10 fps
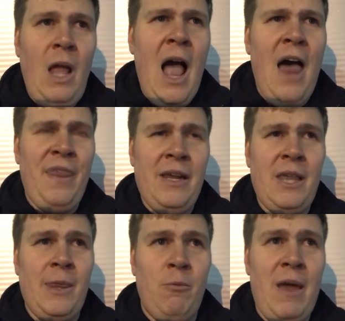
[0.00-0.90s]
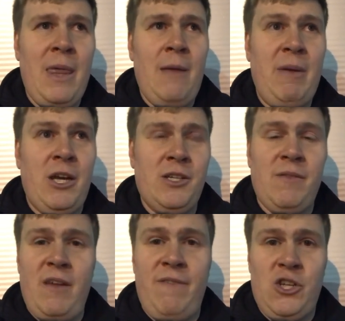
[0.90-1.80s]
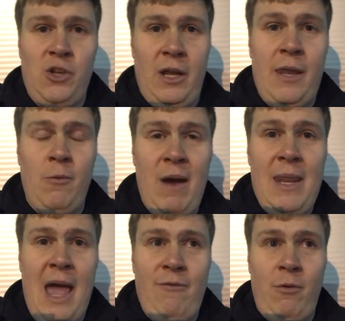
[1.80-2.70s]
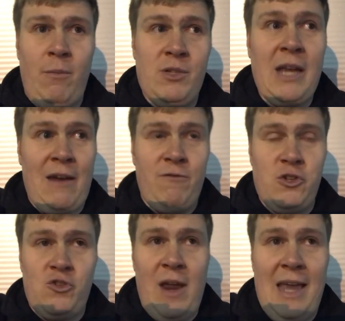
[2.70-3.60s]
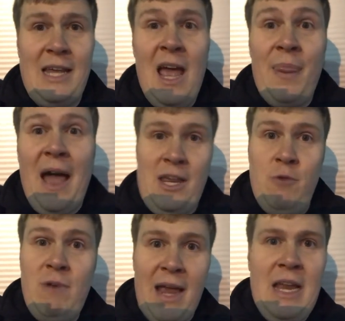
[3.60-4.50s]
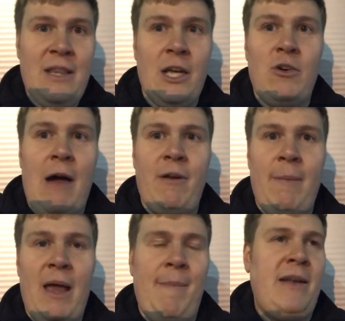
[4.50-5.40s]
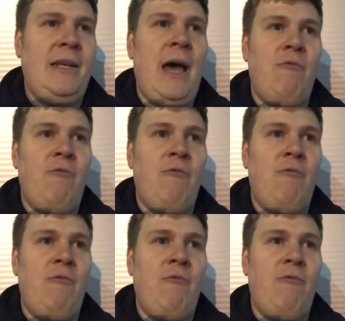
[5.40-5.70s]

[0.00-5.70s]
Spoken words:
I think that because of the official and the way that everyone was getting frustrated, that united the crowd, in my opinion.